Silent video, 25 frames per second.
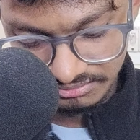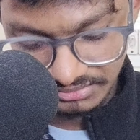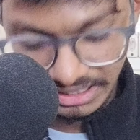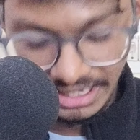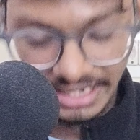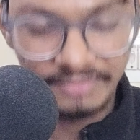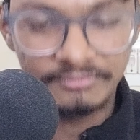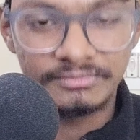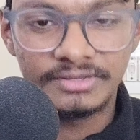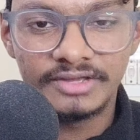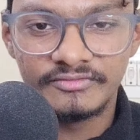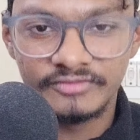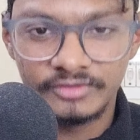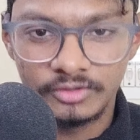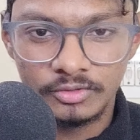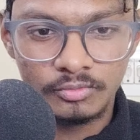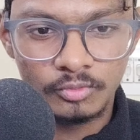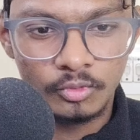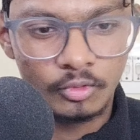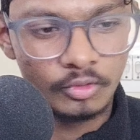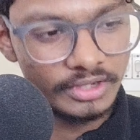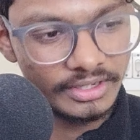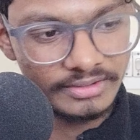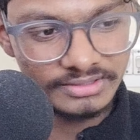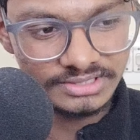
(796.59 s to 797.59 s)
am giving you
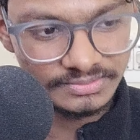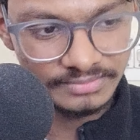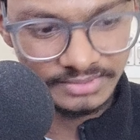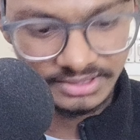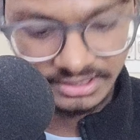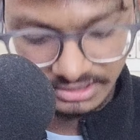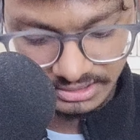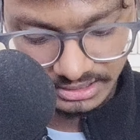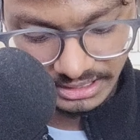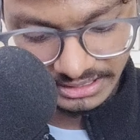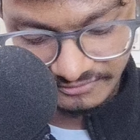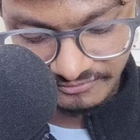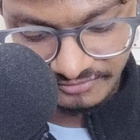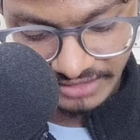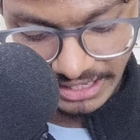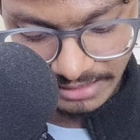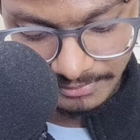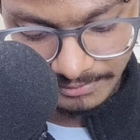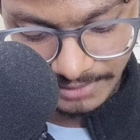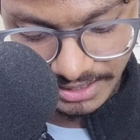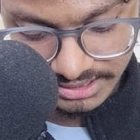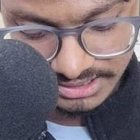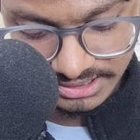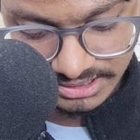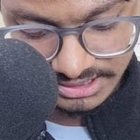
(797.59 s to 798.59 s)
more days, but like at
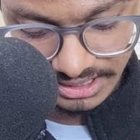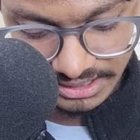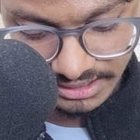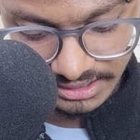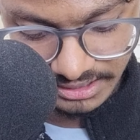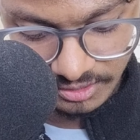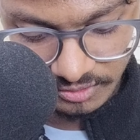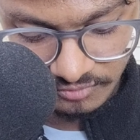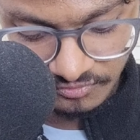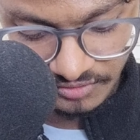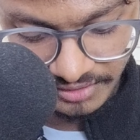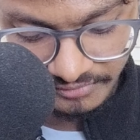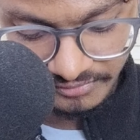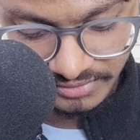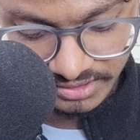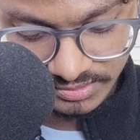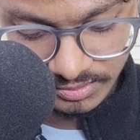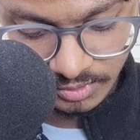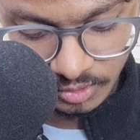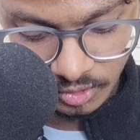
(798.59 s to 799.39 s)
max it can take you 5 days,